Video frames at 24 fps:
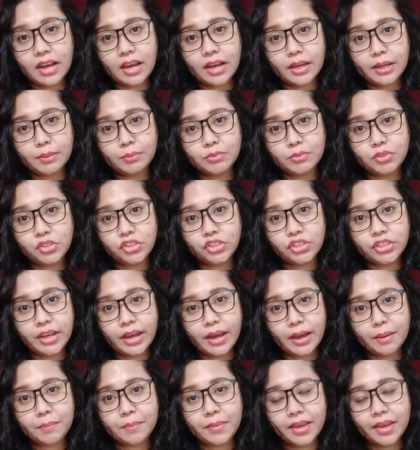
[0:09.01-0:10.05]
I'm
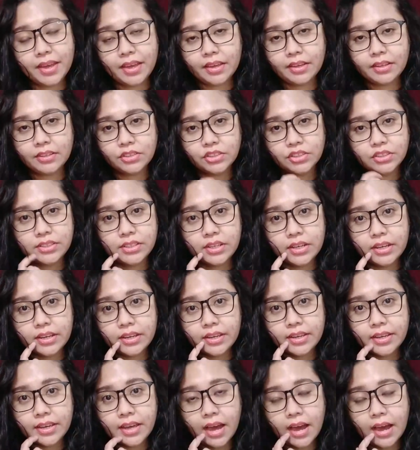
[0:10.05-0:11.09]
Jam, and
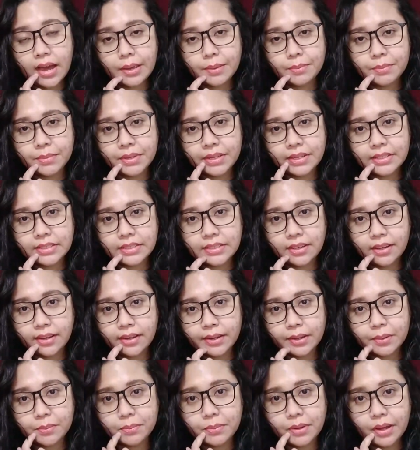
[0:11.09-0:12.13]
today I'm gonna
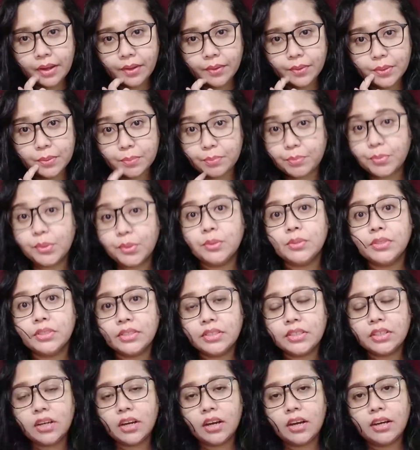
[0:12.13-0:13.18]
talk about the pros
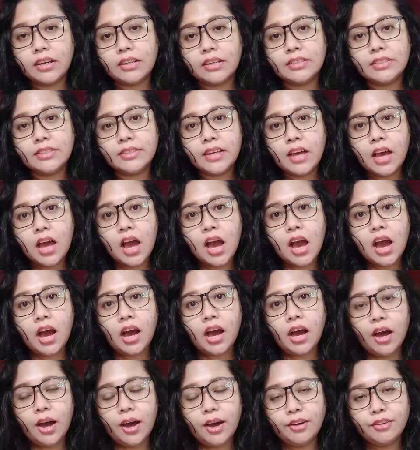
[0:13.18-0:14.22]
and cons
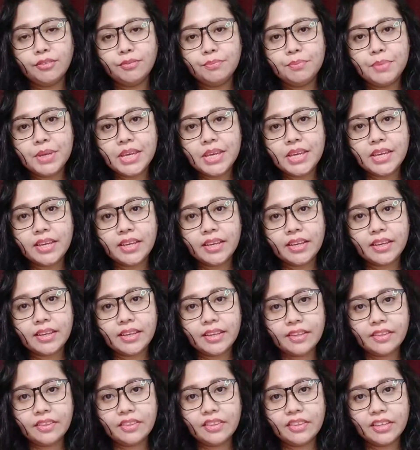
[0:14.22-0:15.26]
of being
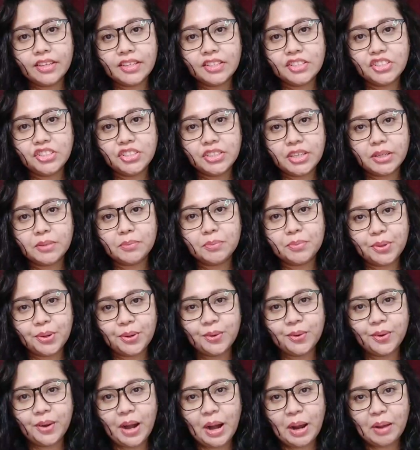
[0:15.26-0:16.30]
in the JET
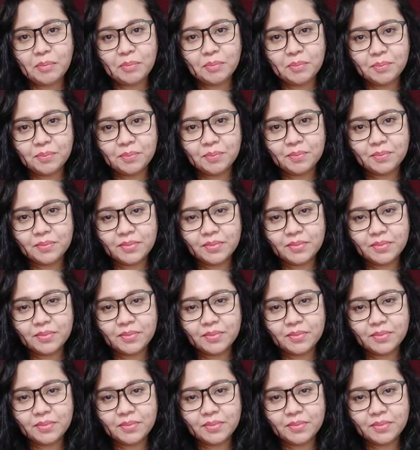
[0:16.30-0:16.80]
program.